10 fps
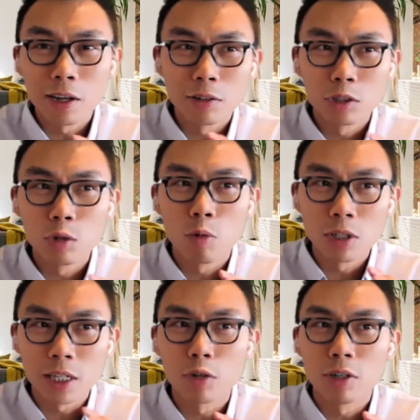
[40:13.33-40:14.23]

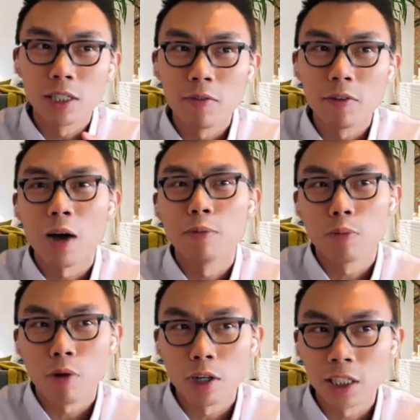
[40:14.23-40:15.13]
towards like creativity to help the
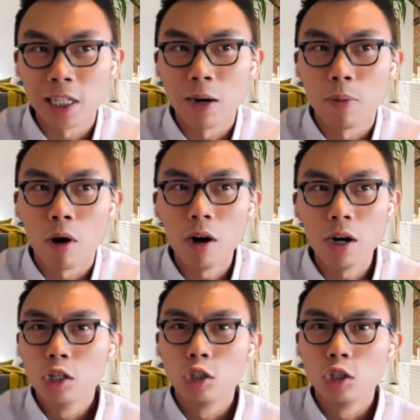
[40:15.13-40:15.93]
project stand apart?